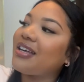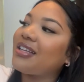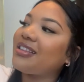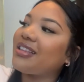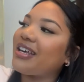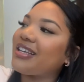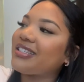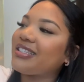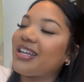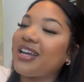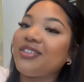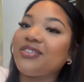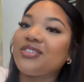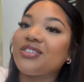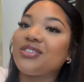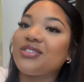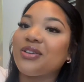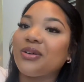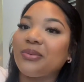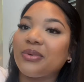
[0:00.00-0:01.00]
Last night was
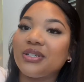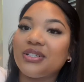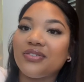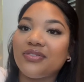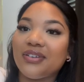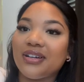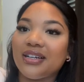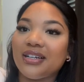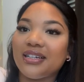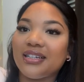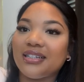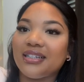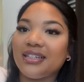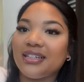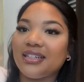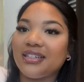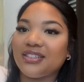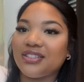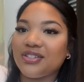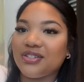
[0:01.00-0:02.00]
so much fun.
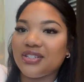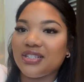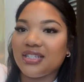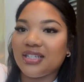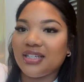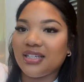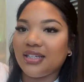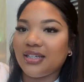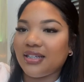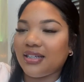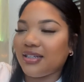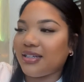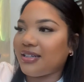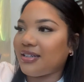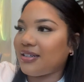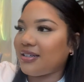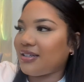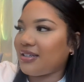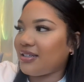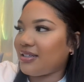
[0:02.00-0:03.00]
As you've seen
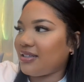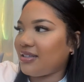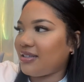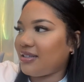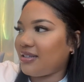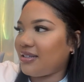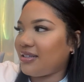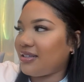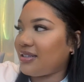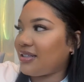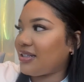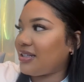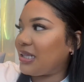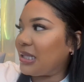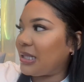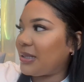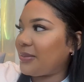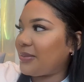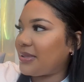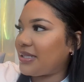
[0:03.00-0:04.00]
in the
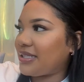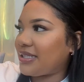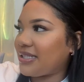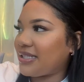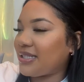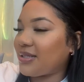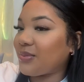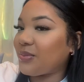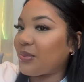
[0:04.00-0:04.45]
clips,